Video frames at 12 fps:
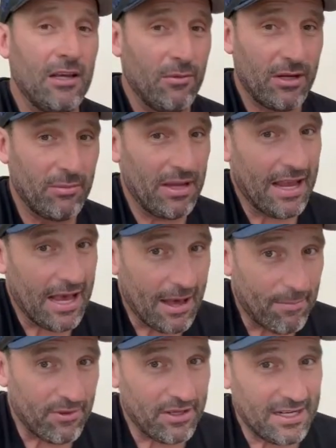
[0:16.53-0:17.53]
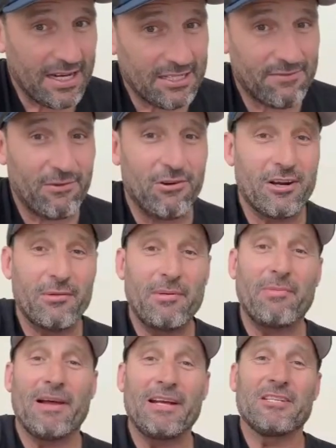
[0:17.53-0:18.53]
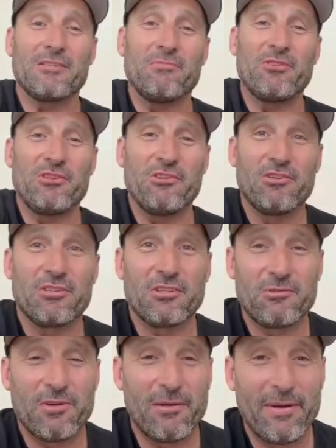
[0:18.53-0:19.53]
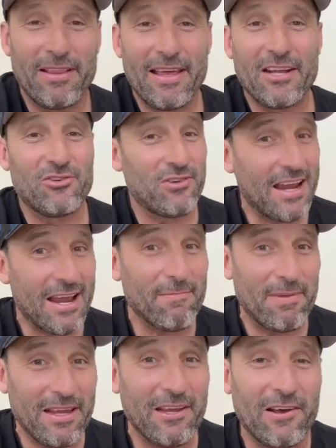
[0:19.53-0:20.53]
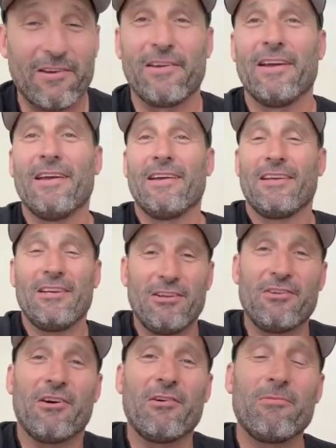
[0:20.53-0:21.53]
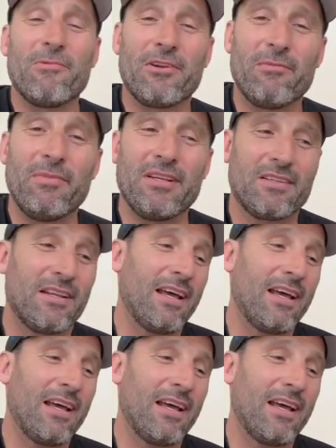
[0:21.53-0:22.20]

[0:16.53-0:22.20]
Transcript: We're going to be up on the dance floor. I'm going to be playing some tunes. Don't you worry about that. Drag bingo. You don't want to miss it.